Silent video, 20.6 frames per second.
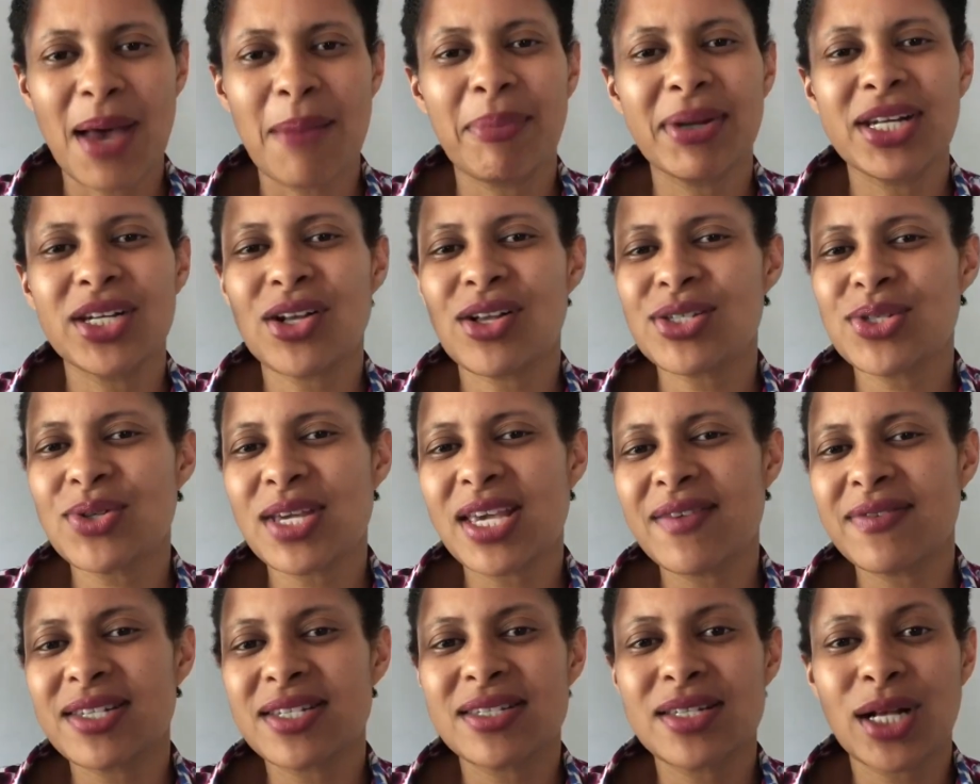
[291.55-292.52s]
But it also
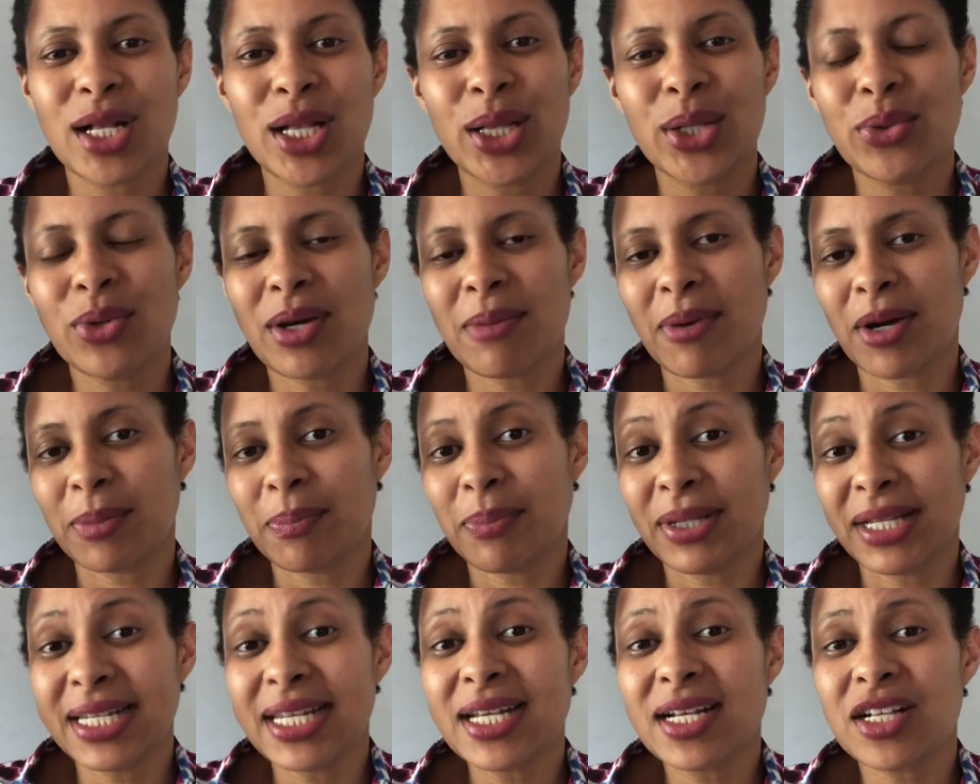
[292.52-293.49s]
gives us a clue about
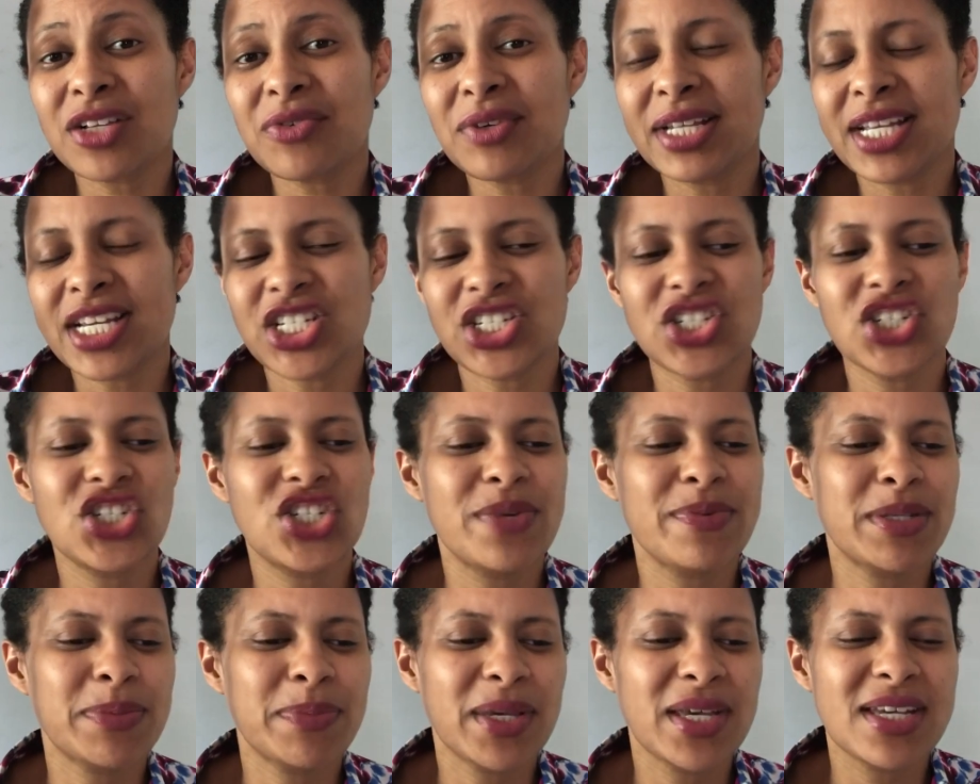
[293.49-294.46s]
political
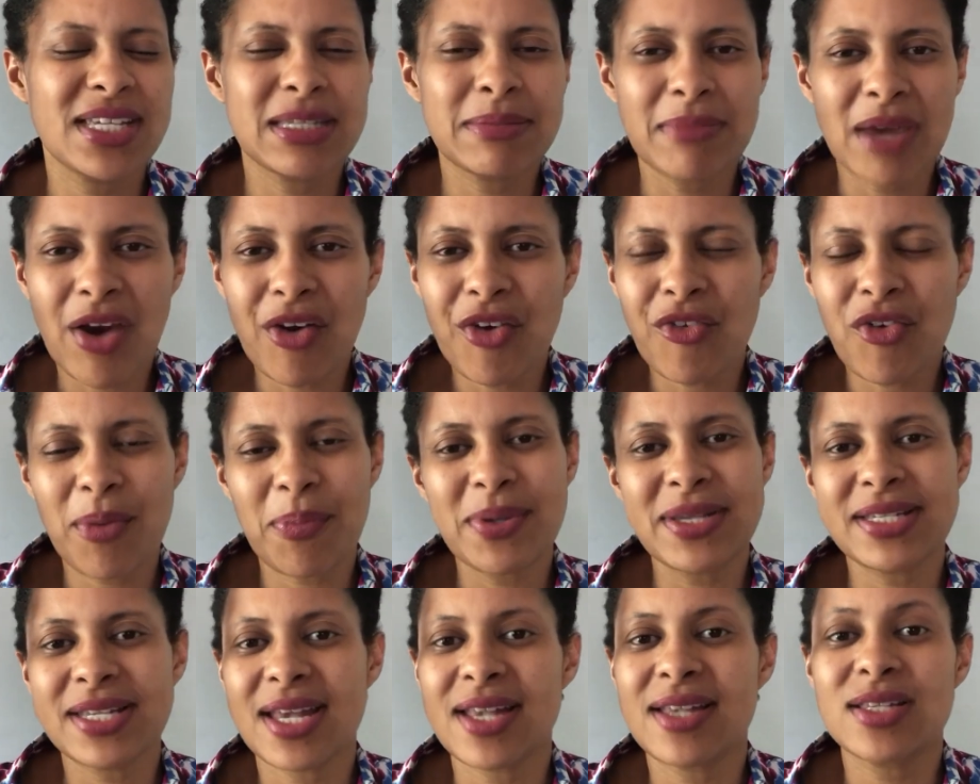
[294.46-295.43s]
relationships, because Marin
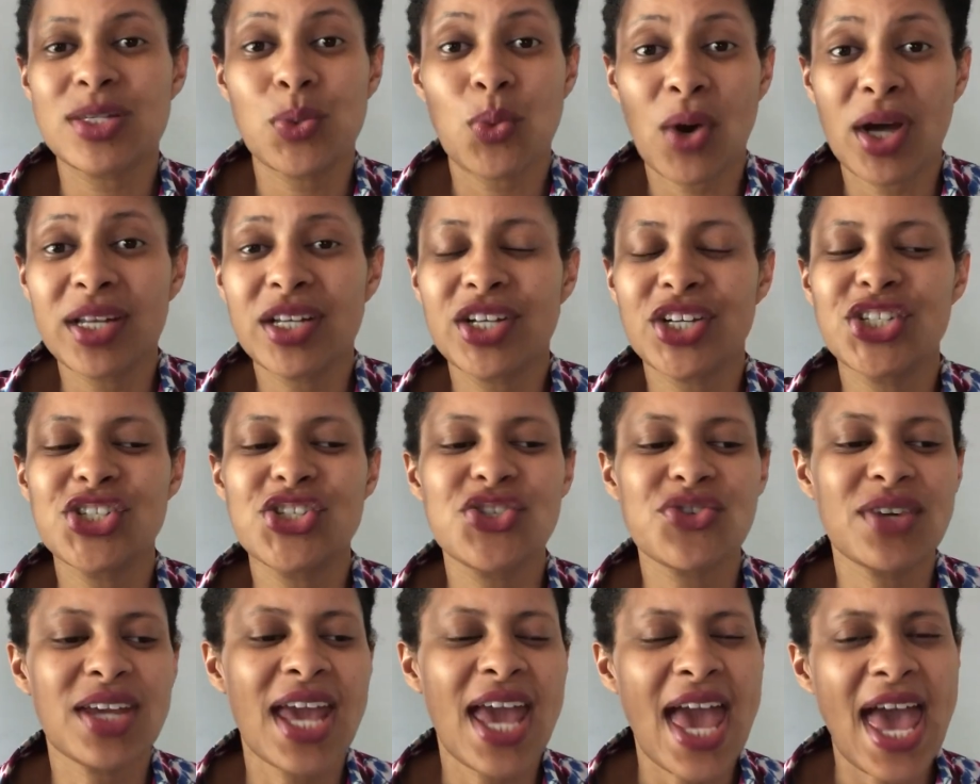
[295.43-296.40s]
represents one
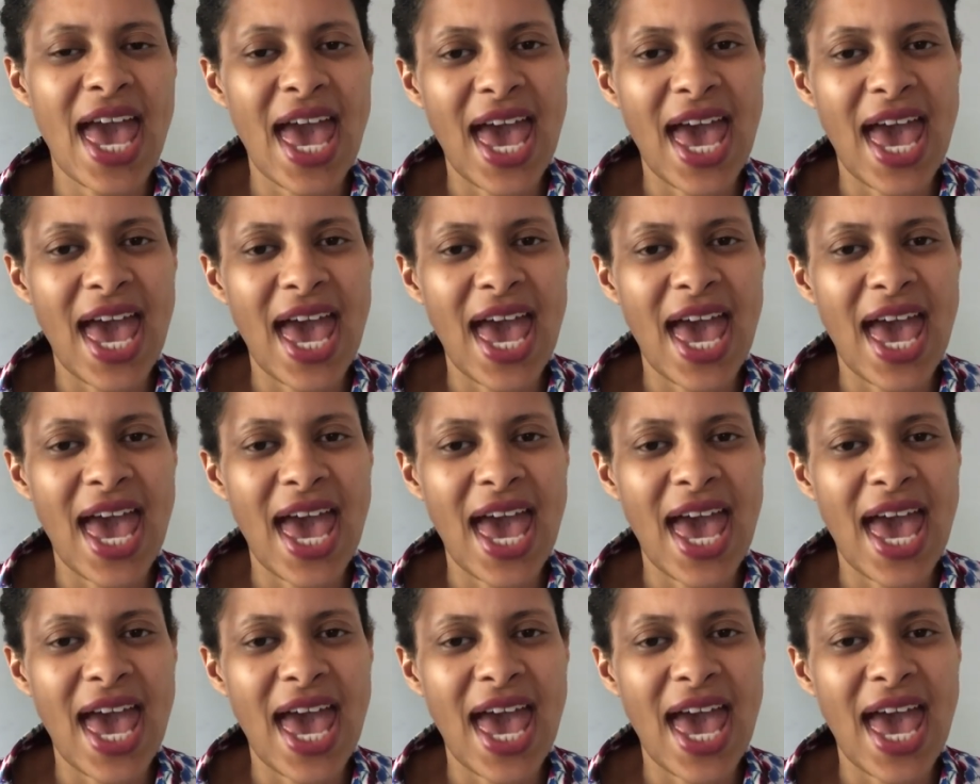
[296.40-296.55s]
country